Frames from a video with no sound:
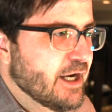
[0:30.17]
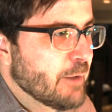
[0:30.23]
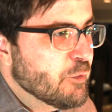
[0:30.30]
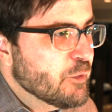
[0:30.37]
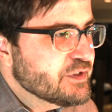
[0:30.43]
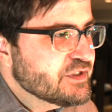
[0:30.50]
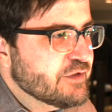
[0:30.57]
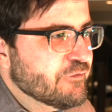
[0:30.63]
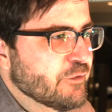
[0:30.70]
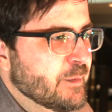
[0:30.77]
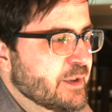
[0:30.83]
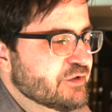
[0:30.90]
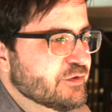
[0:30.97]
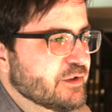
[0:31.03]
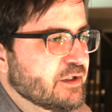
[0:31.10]
I'm originally from
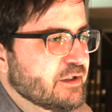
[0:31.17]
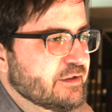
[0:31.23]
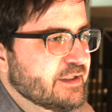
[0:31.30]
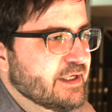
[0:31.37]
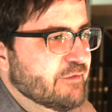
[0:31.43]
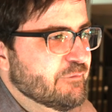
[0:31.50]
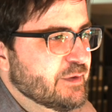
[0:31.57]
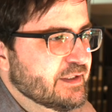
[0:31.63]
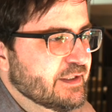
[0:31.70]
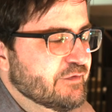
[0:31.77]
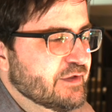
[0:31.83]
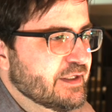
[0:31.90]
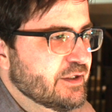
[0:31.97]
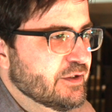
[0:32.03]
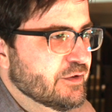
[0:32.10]
Montreal, and I've been
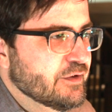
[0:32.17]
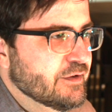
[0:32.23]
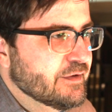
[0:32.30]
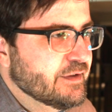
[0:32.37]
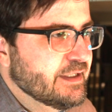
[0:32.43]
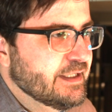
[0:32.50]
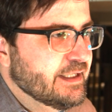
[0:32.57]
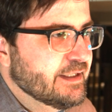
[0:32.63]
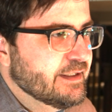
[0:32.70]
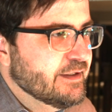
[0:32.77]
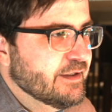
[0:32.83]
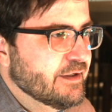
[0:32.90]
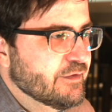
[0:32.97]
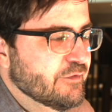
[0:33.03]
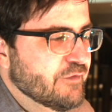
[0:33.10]
living here in
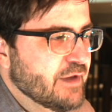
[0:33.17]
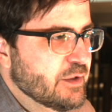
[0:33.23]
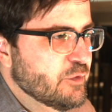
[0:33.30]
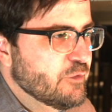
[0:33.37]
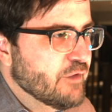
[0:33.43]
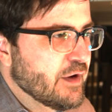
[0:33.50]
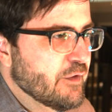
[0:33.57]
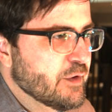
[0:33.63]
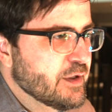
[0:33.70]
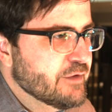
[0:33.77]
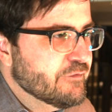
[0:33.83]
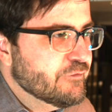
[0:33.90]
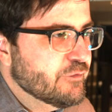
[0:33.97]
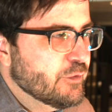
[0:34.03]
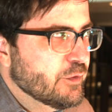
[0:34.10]
the Vancouver area
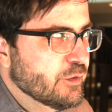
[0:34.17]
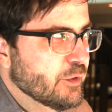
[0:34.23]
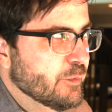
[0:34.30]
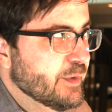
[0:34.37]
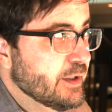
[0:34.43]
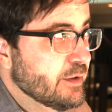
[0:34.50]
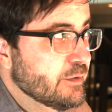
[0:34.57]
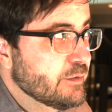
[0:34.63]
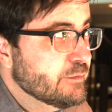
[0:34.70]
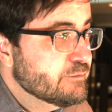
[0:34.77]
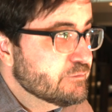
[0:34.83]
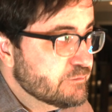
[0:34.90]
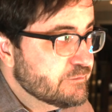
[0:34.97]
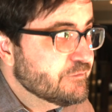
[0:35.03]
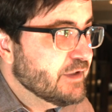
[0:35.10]
for about
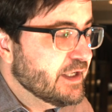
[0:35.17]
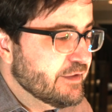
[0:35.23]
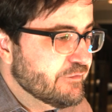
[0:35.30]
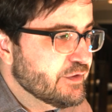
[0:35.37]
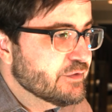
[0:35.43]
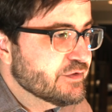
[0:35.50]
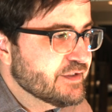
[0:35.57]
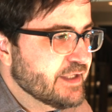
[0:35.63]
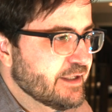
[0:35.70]
5 years